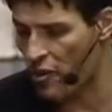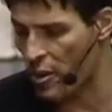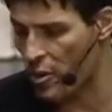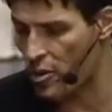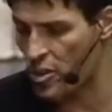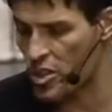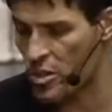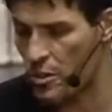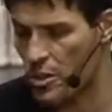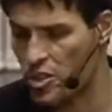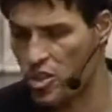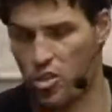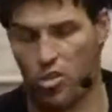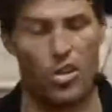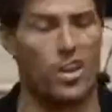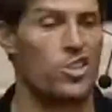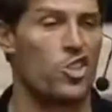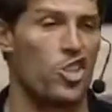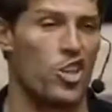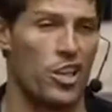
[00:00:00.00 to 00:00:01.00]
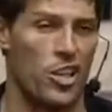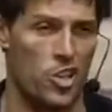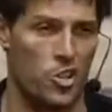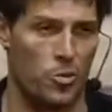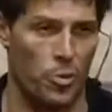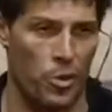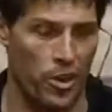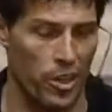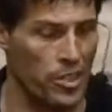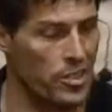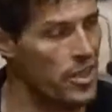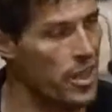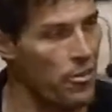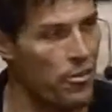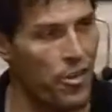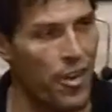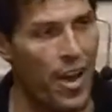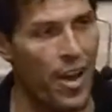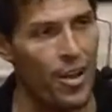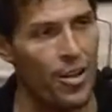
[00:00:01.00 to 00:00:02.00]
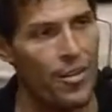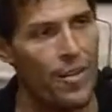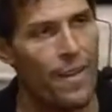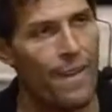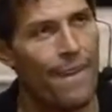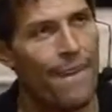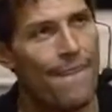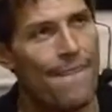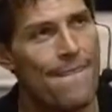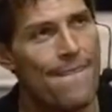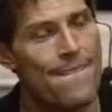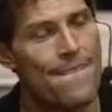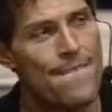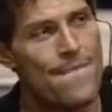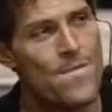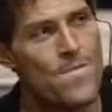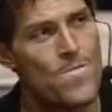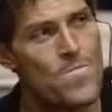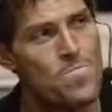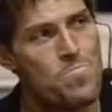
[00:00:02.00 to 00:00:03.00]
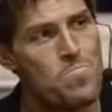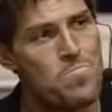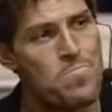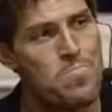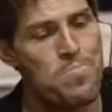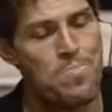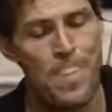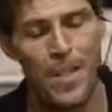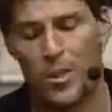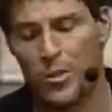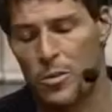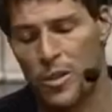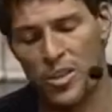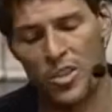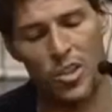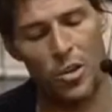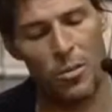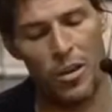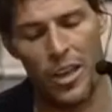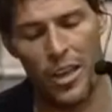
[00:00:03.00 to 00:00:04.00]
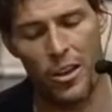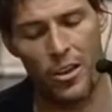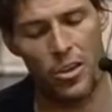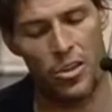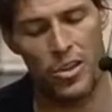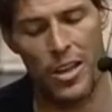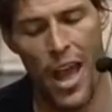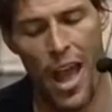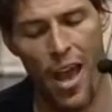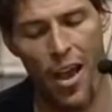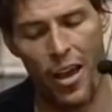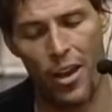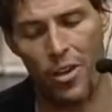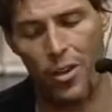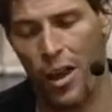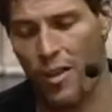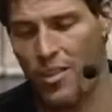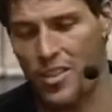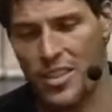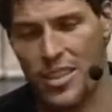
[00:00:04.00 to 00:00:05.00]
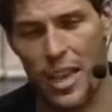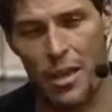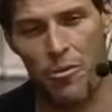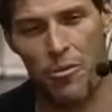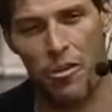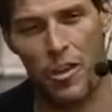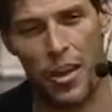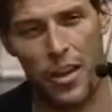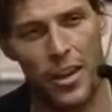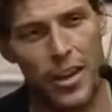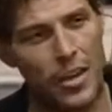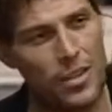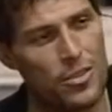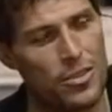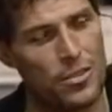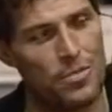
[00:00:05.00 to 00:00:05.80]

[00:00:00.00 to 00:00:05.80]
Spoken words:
It was the most crushing experience I felt. It's been so many years now, I don't have the same feelings.